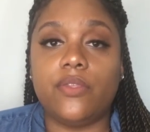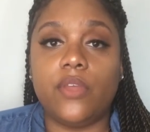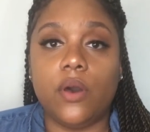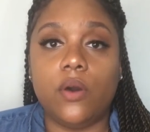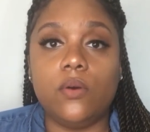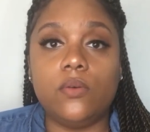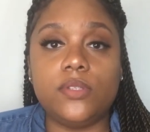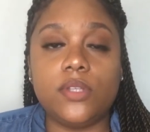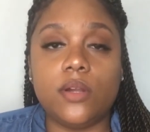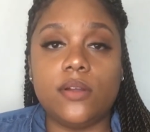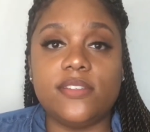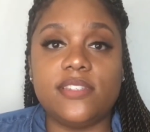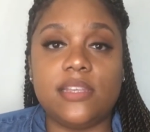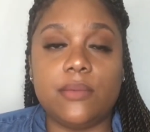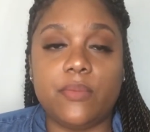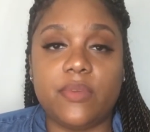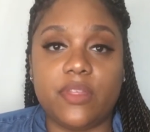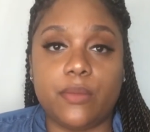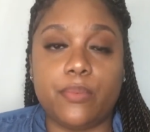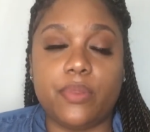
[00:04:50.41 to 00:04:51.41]
Those
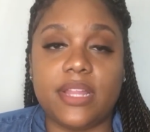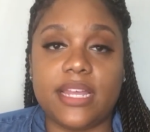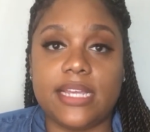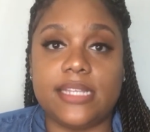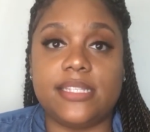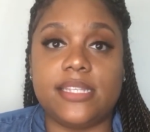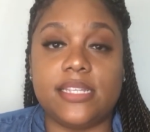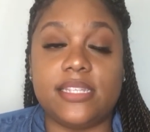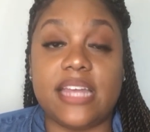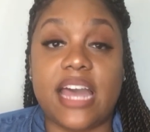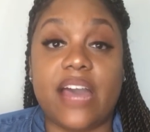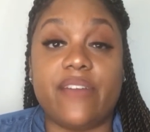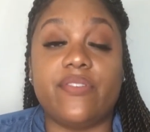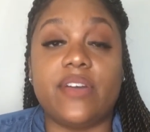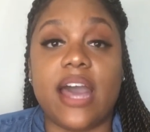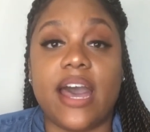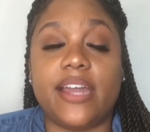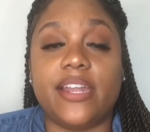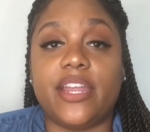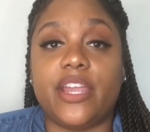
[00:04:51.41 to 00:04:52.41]
are some of the places
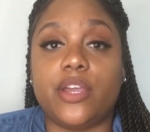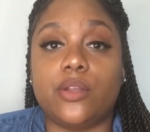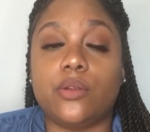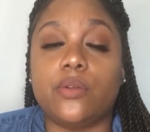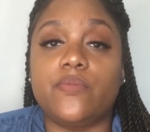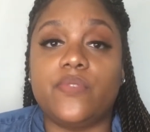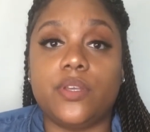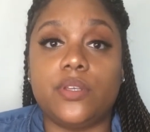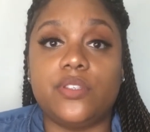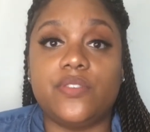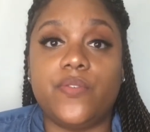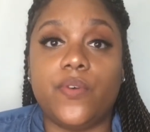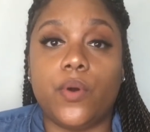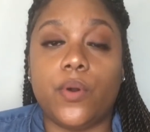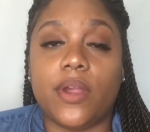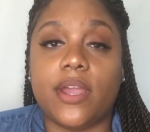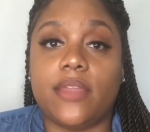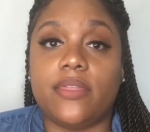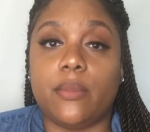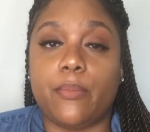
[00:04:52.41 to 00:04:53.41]
I've gotten interviews
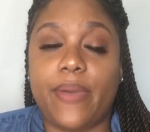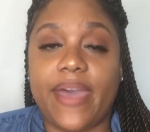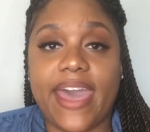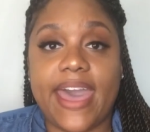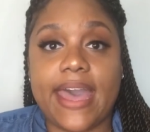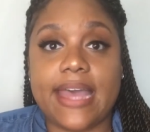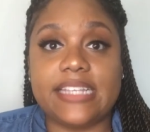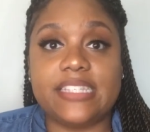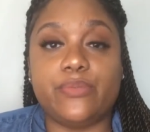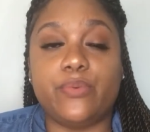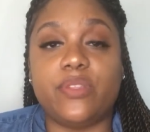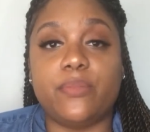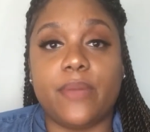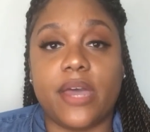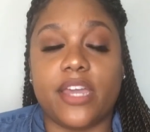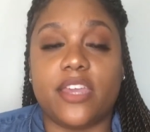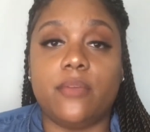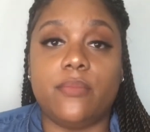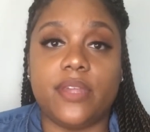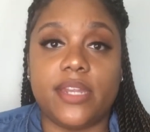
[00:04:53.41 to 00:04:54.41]
for in the past
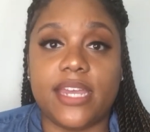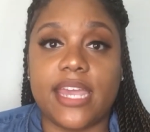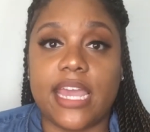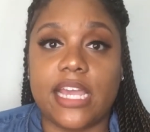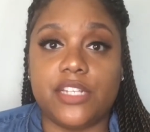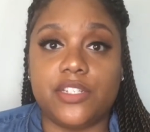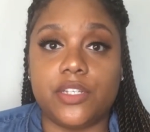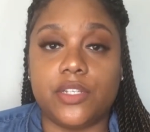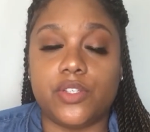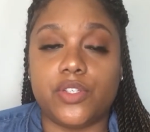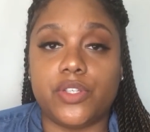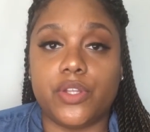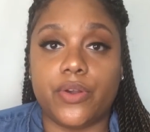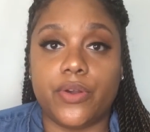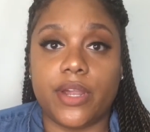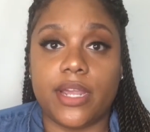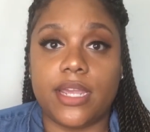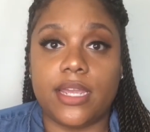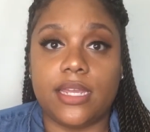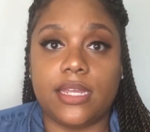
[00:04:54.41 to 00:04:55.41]
with my
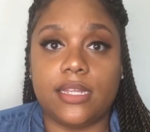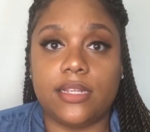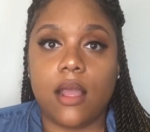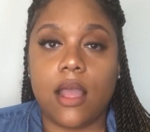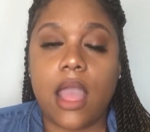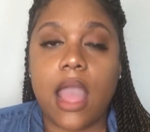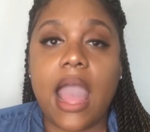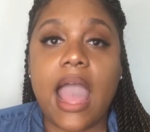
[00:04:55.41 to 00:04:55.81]
communications degree.